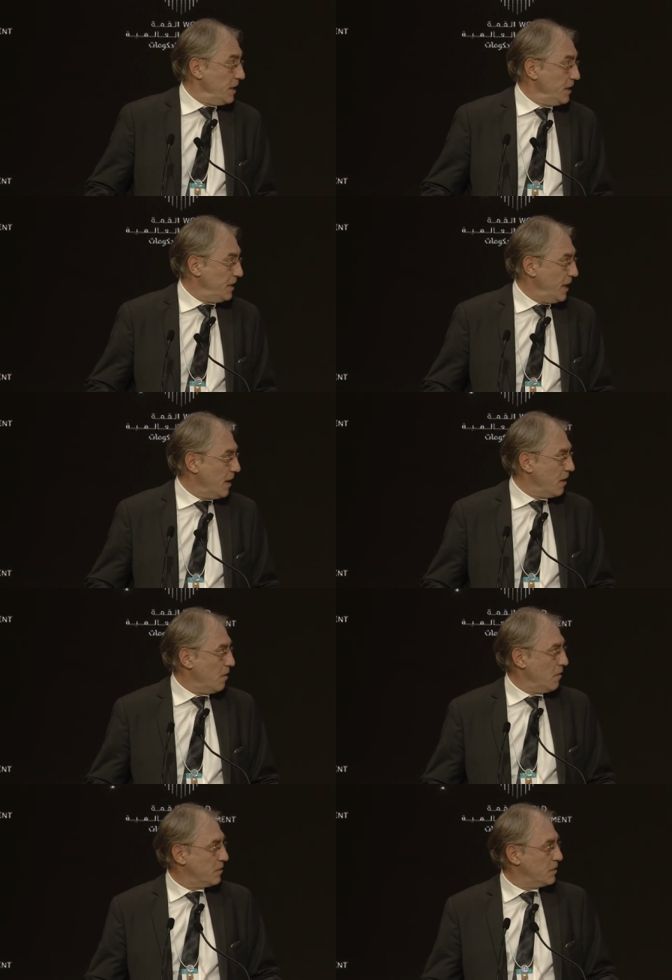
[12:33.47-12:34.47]
in
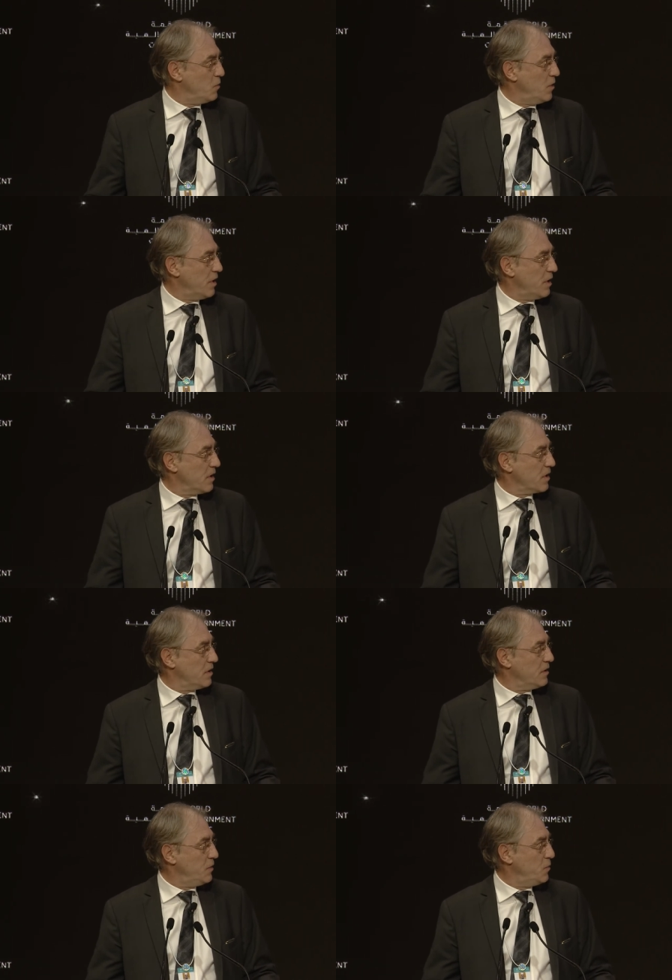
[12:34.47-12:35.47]
yellow the
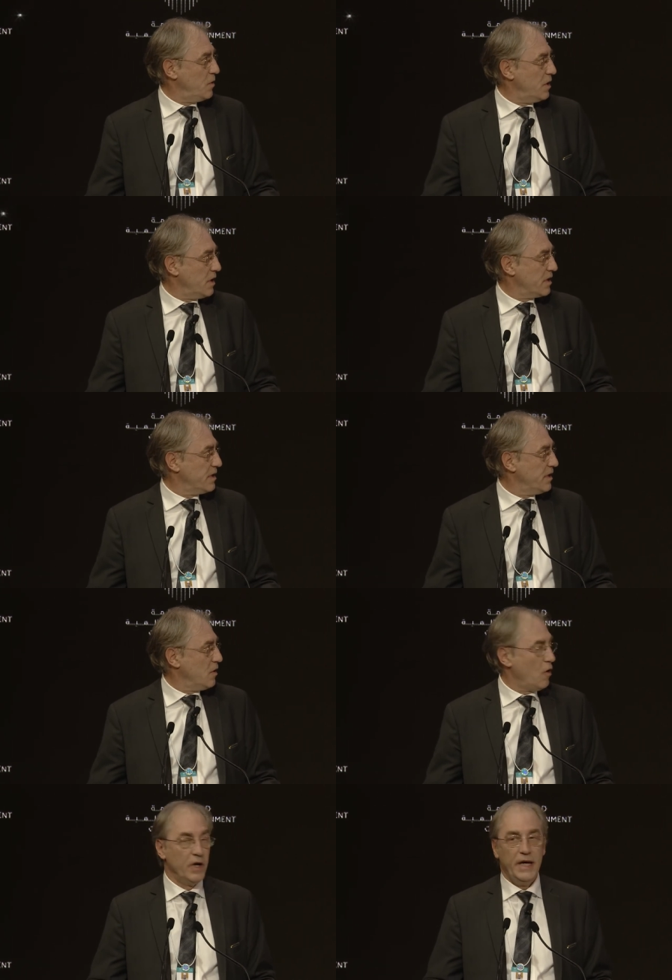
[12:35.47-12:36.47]

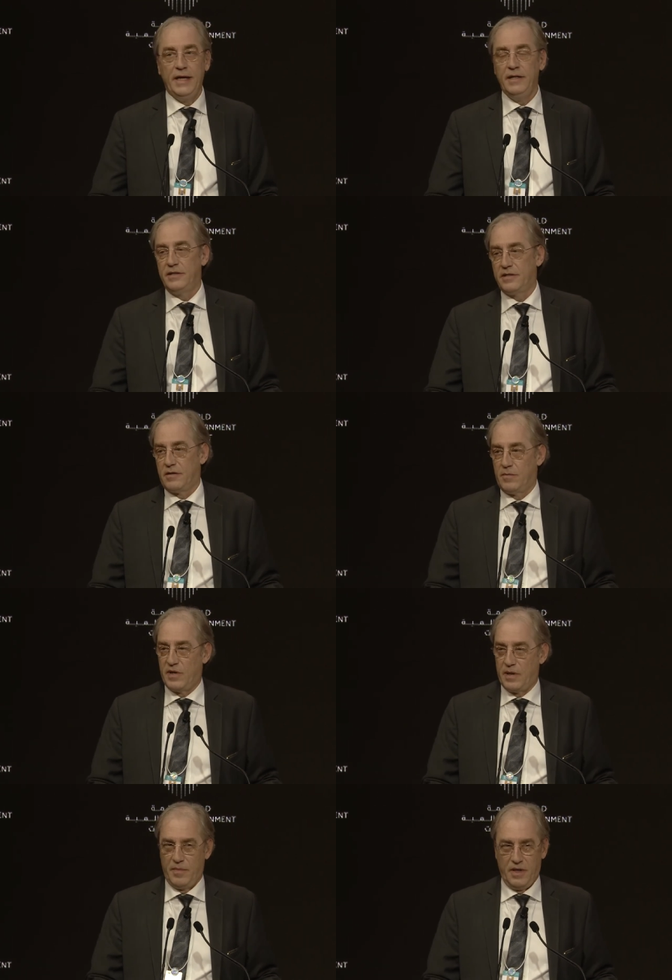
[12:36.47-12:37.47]
word
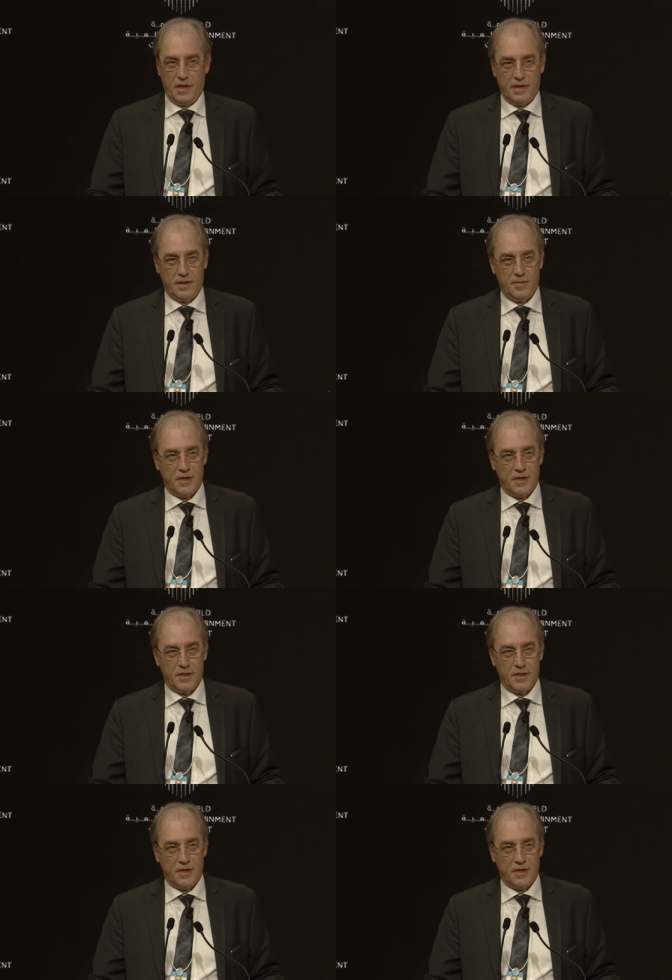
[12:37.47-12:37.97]
interoperability,